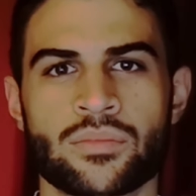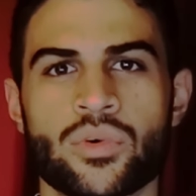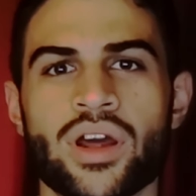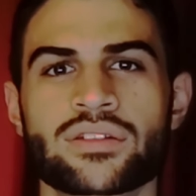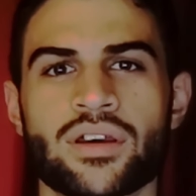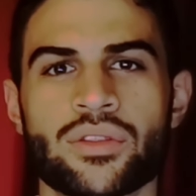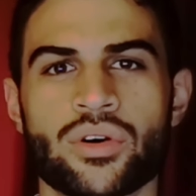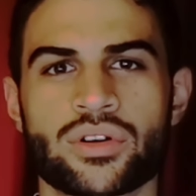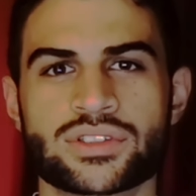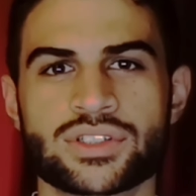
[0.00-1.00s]
Write down the
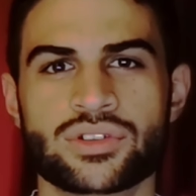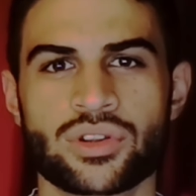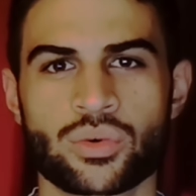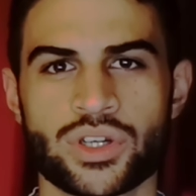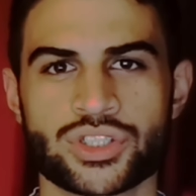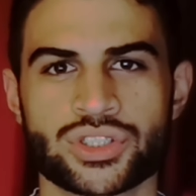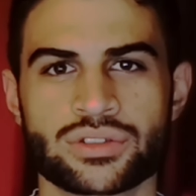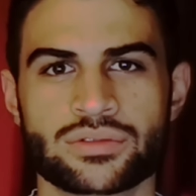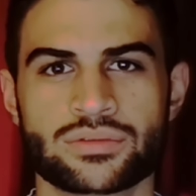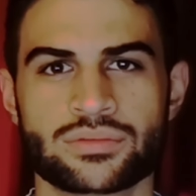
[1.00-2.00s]
answer to the question,
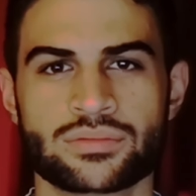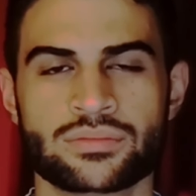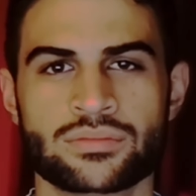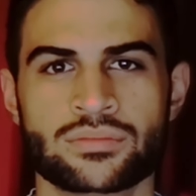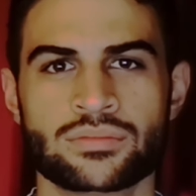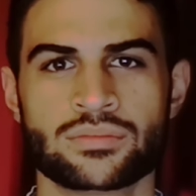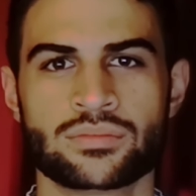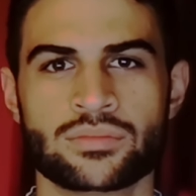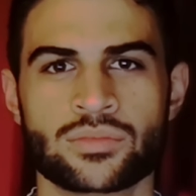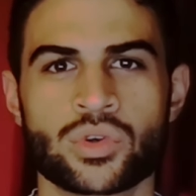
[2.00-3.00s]

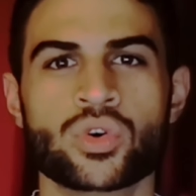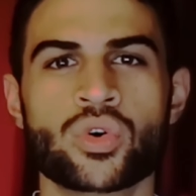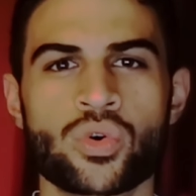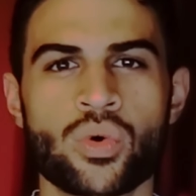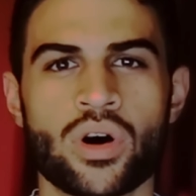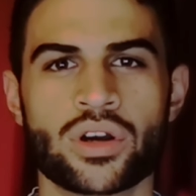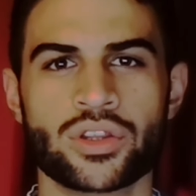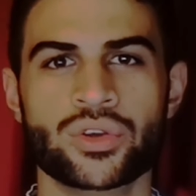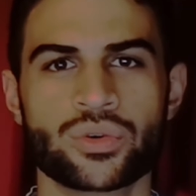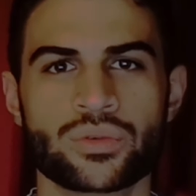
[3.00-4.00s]
who are
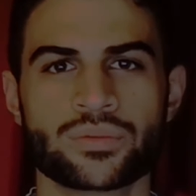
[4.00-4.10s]
you?